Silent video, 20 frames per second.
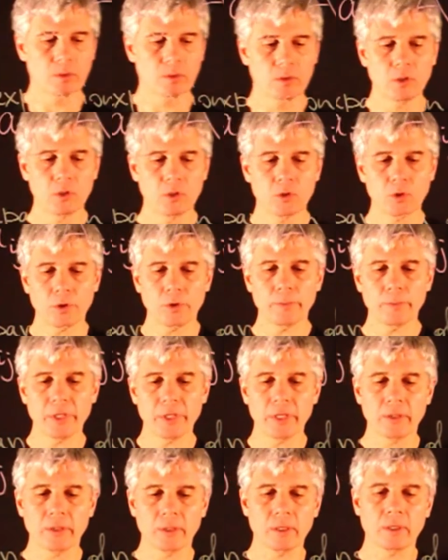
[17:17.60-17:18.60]

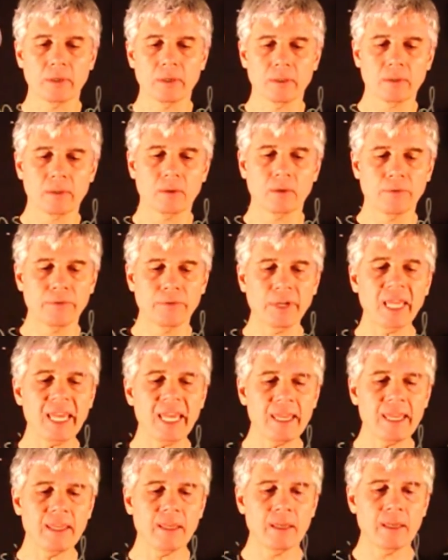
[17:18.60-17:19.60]
determinant of
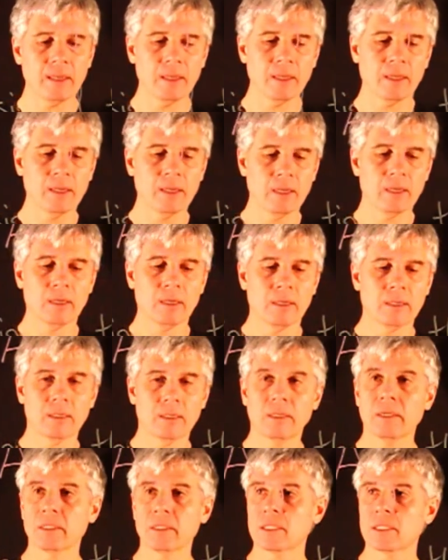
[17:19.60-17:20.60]
A
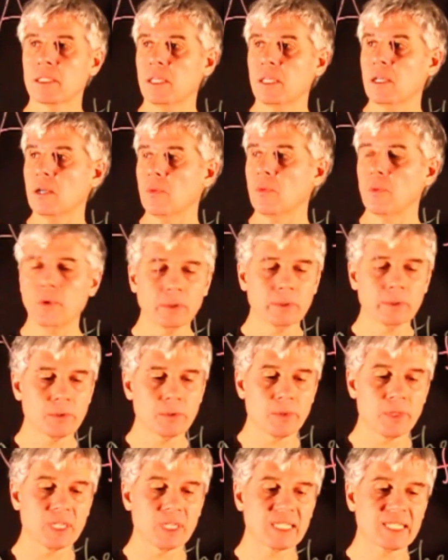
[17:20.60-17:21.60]
is equal
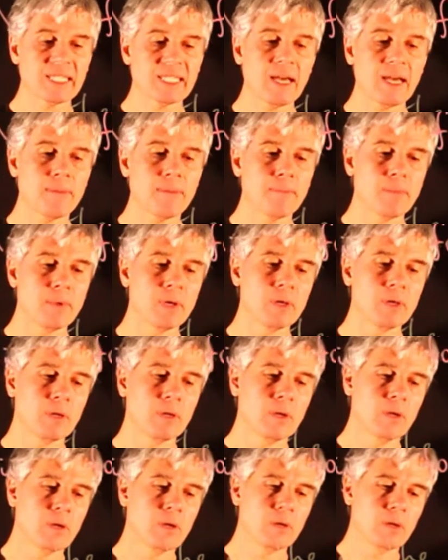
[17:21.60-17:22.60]
to the sum
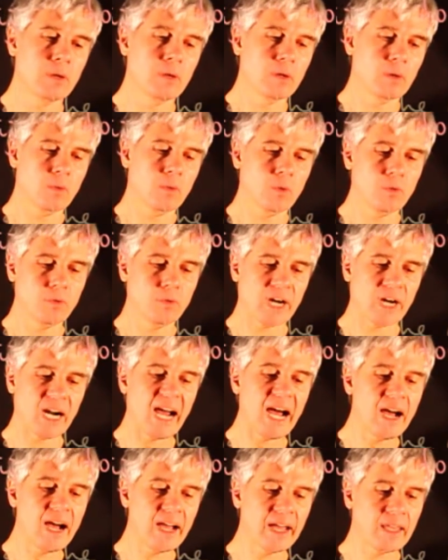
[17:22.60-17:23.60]
over
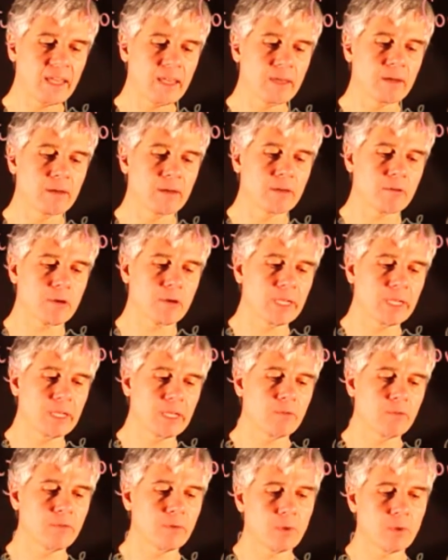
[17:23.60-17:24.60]
I
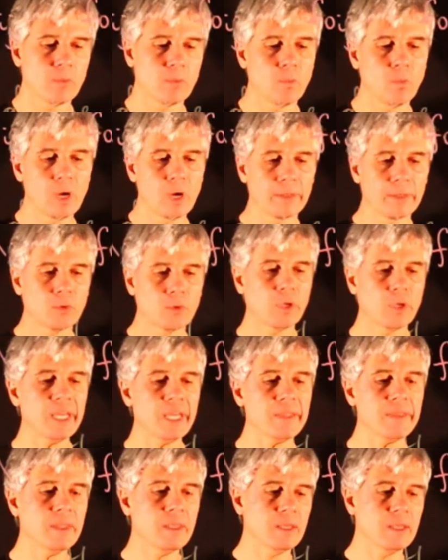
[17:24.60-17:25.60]
running from 1 to
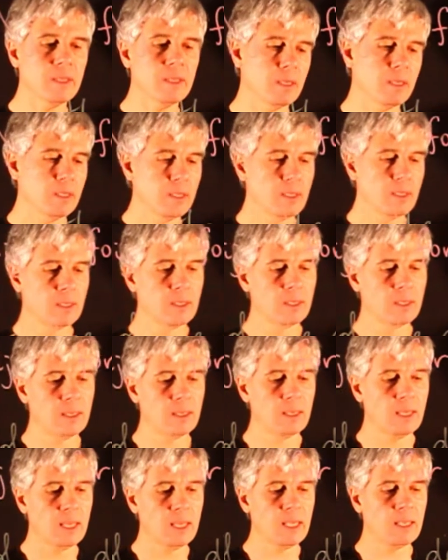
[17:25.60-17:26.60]
n,
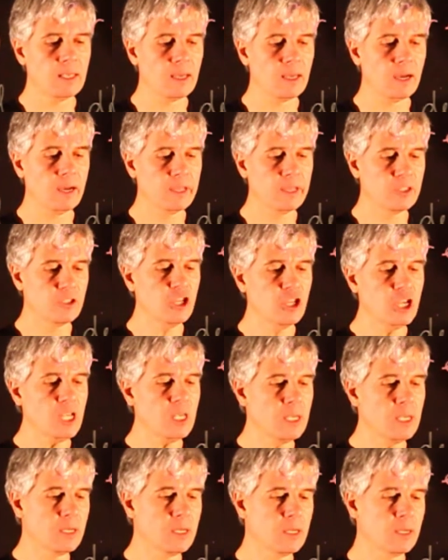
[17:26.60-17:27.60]

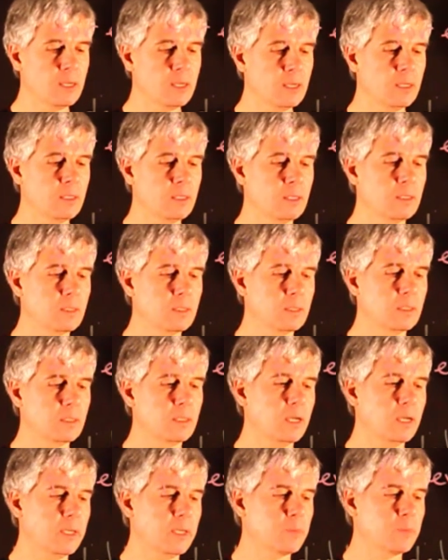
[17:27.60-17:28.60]
aij
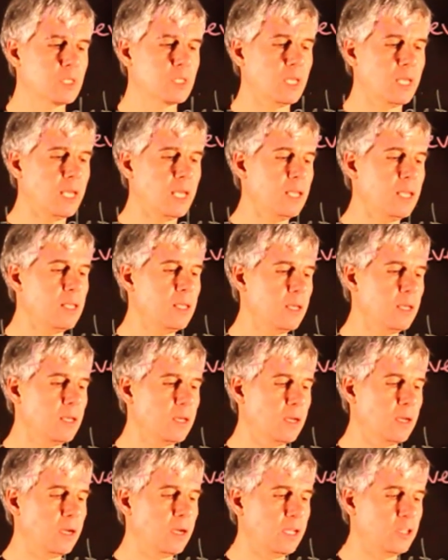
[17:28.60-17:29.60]
times
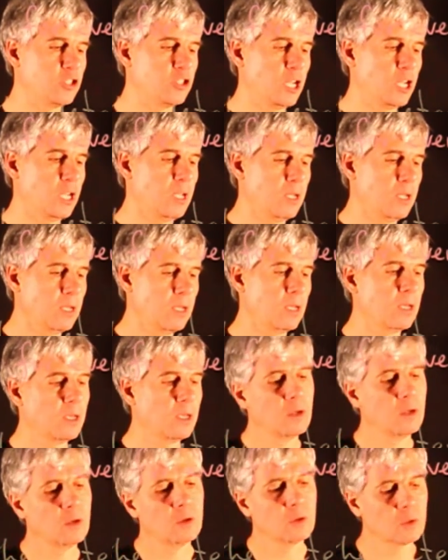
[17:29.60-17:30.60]
aij.
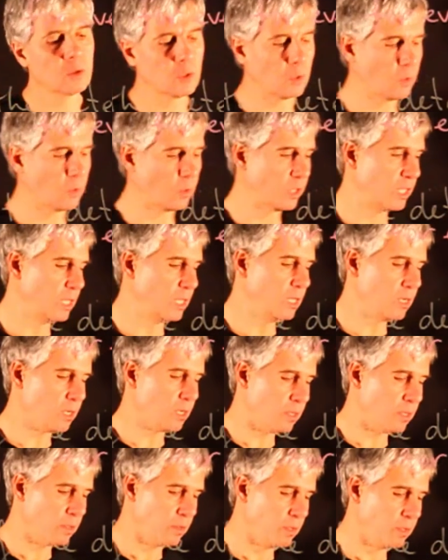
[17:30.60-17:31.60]
So
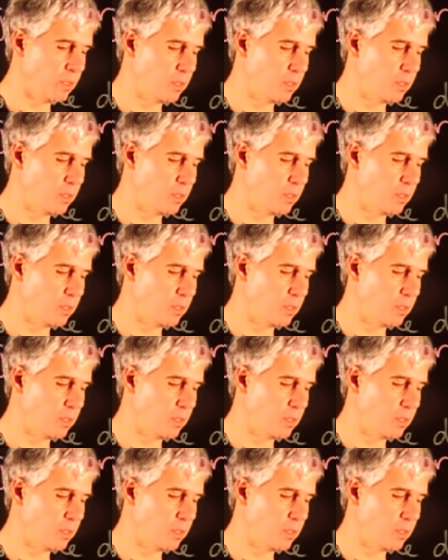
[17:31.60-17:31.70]
here,